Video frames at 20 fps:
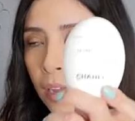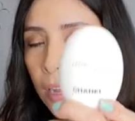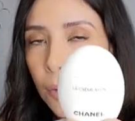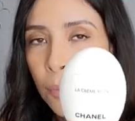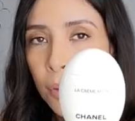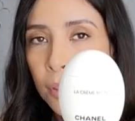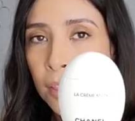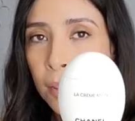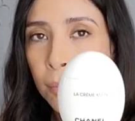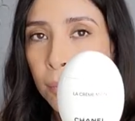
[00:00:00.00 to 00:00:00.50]
I
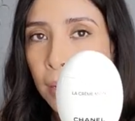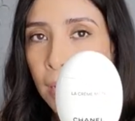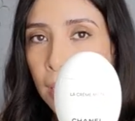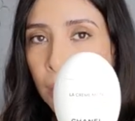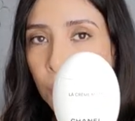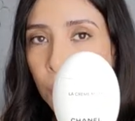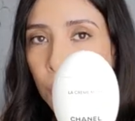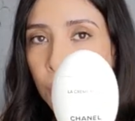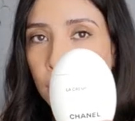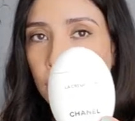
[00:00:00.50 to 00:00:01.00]
want the
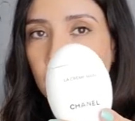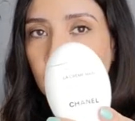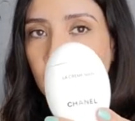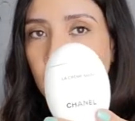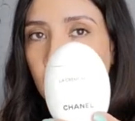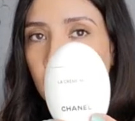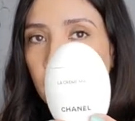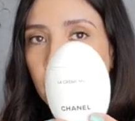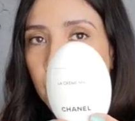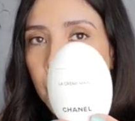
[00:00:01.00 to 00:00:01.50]
black one,
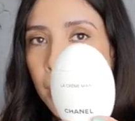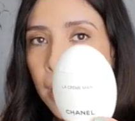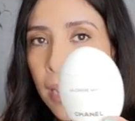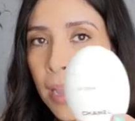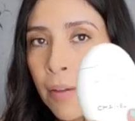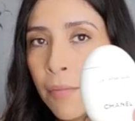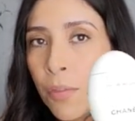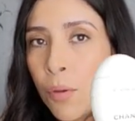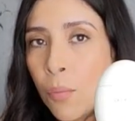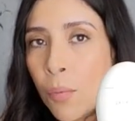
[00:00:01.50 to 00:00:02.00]
but I
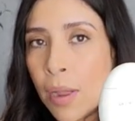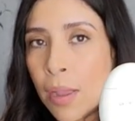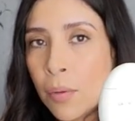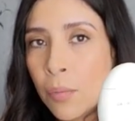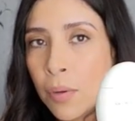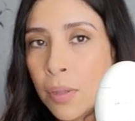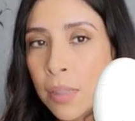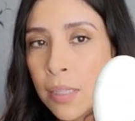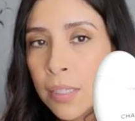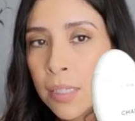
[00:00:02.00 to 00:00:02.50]
have the
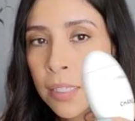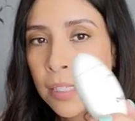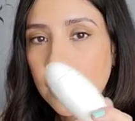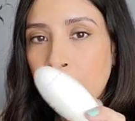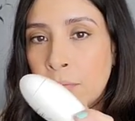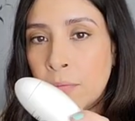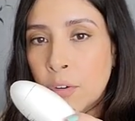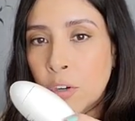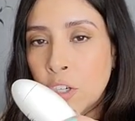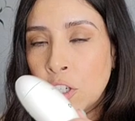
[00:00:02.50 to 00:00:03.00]
white one. This is
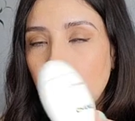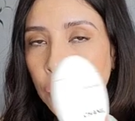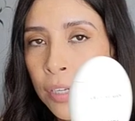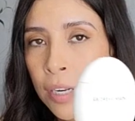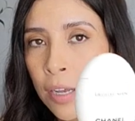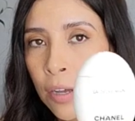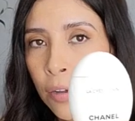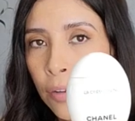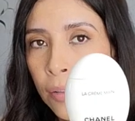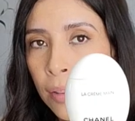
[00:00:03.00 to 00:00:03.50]
the first
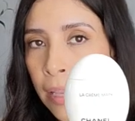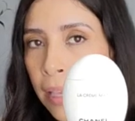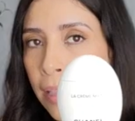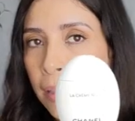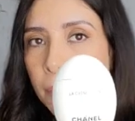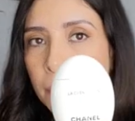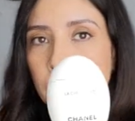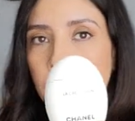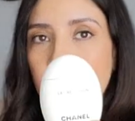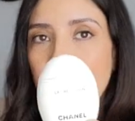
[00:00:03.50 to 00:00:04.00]
Chanel, like,